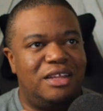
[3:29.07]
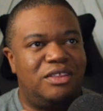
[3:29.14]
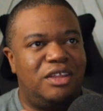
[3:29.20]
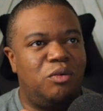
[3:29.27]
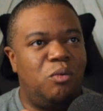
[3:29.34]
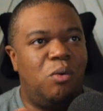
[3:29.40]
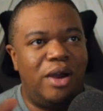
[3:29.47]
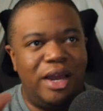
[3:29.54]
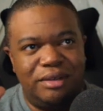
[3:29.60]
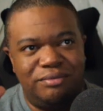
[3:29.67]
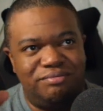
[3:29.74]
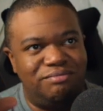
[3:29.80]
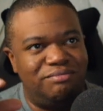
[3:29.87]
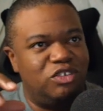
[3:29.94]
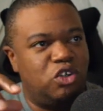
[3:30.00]
than what
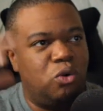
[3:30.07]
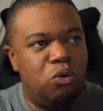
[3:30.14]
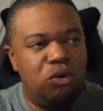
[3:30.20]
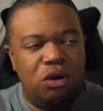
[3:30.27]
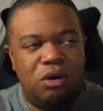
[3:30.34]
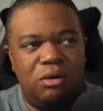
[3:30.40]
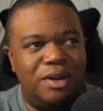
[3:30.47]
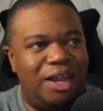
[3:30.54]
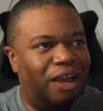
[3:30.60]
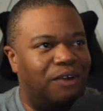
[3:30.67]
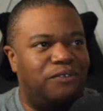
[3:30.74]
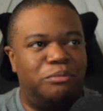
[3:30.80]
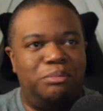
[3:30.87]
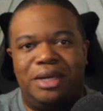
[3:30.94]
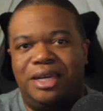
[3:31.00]
Google,
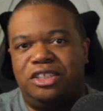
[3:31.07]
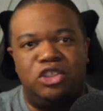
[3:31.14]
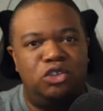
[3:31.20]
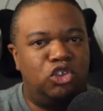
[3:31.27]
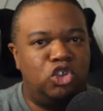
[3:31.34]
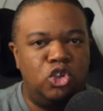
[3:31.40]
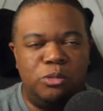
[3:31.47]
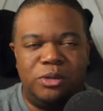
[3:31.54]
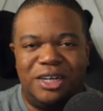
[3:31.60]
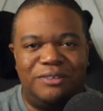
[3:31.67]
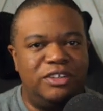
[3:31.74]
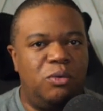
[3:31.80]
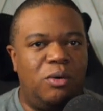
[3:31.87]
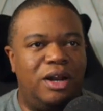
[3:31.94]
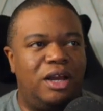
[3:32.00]
Alphabet, YouTube, whatever
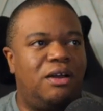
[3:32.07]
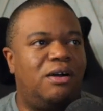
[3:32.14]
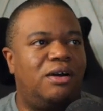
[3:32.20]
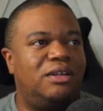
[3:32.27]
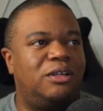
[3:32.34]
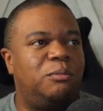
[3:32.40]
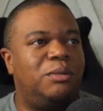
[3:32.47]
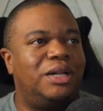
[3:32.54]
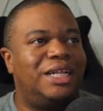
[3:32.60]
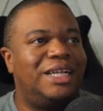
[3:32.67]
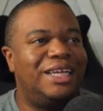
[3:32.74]
you want to call them,